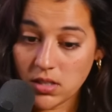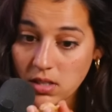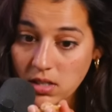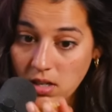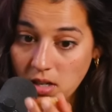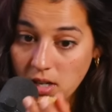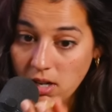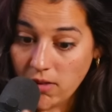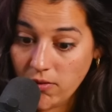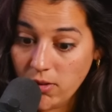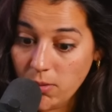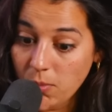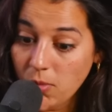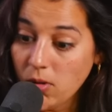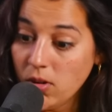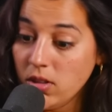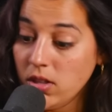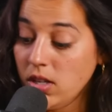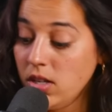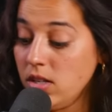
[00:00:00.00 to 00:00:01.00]
I'll give you more
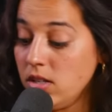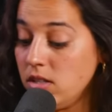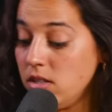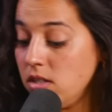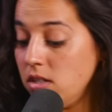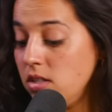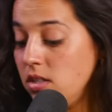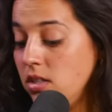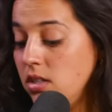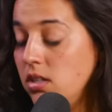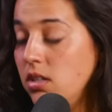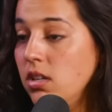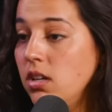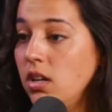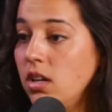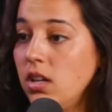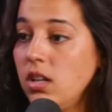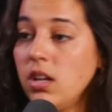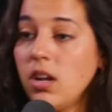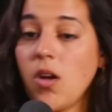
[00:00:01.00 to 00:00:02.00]
of these.
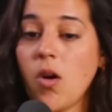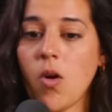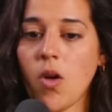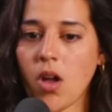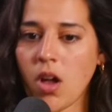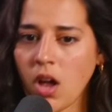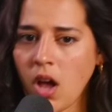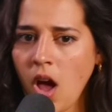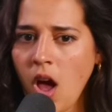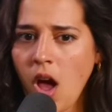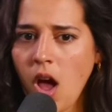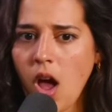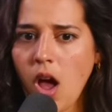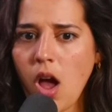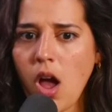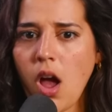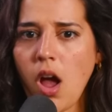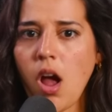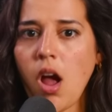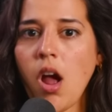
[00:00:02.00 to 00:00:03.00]
And I go,
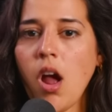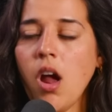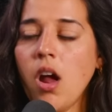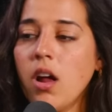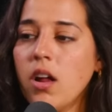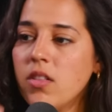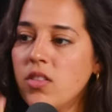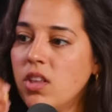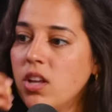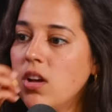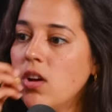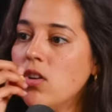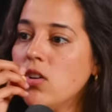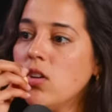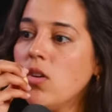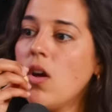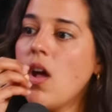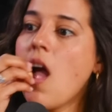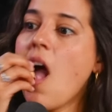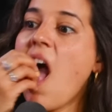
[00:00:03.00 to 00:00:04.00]
ah! And they go
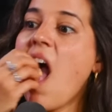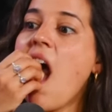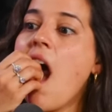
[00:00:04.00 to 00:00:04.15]
do it.